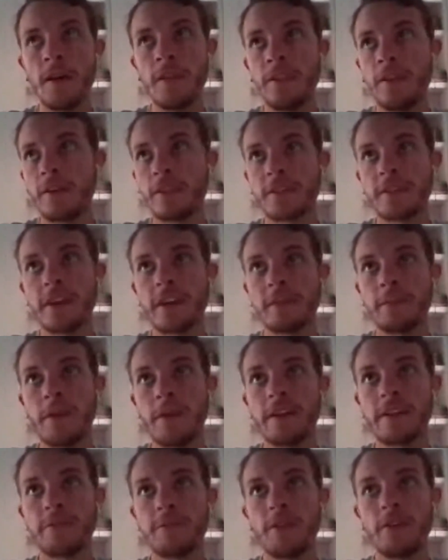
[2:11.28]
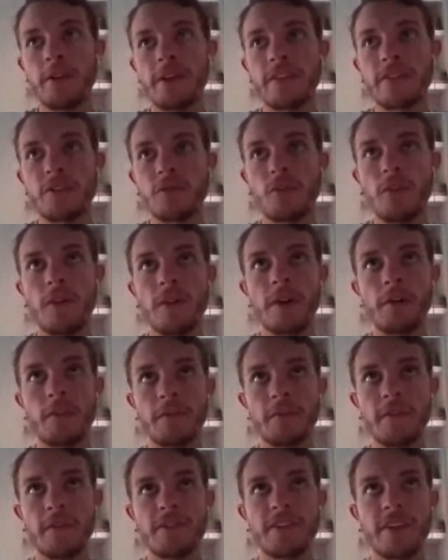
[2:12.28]
The second possibility is the one that
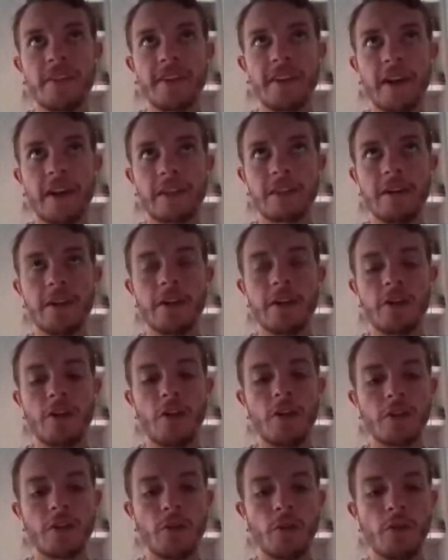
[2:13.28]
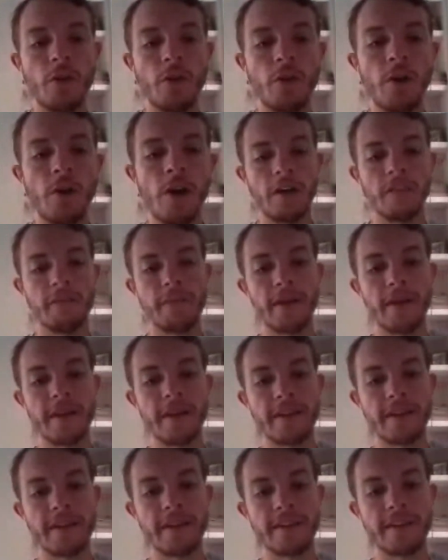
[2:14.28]
was mentioned in the Athletic article, of
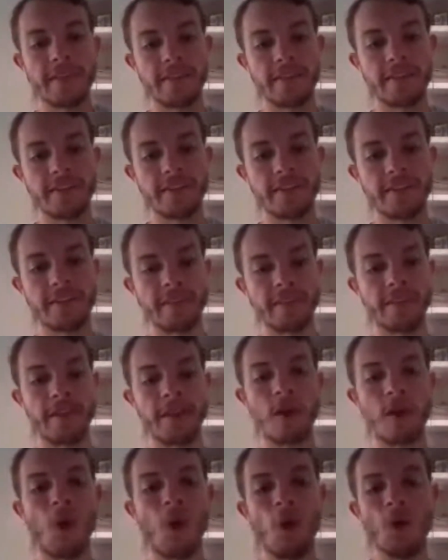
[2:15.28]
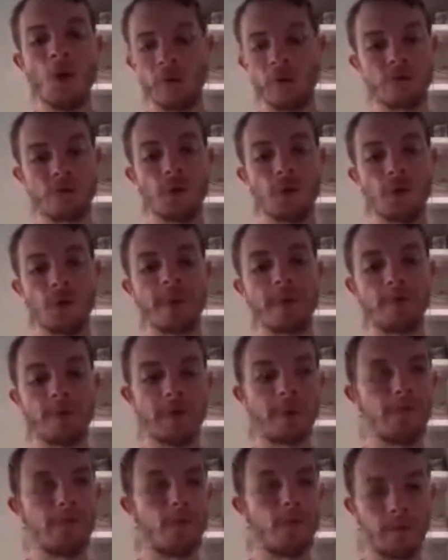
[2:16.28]
basically saying all the two teams would be
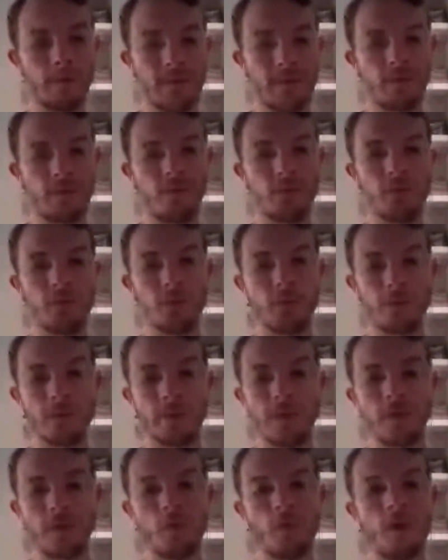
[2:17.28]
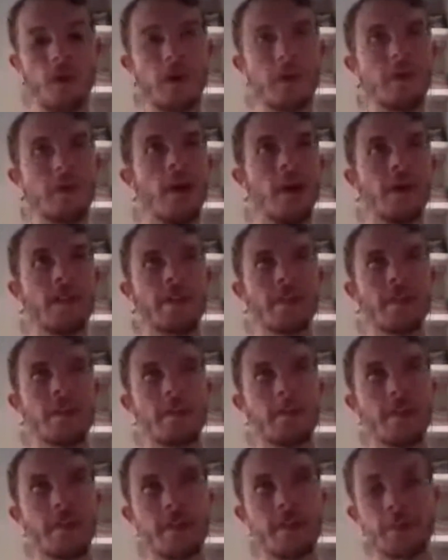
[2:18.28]
forced into League One. So
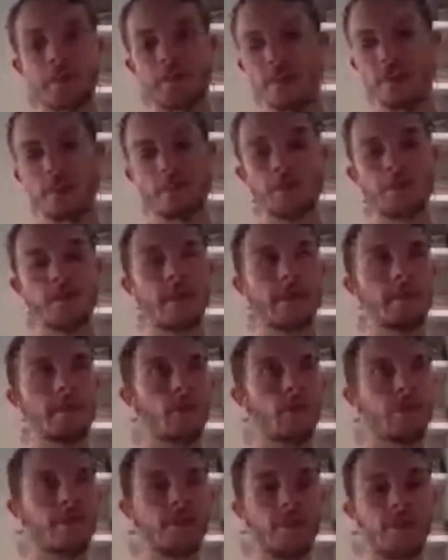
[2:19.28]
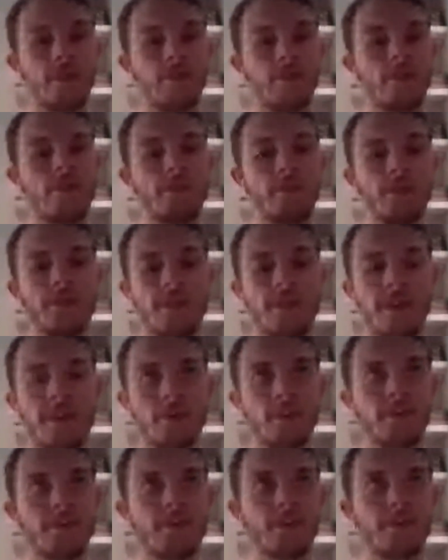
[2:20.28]
that'd be your New York Red Bull 2,
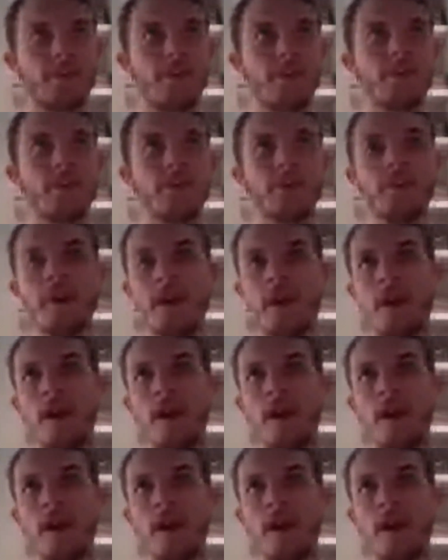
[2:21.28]
Timbers 2.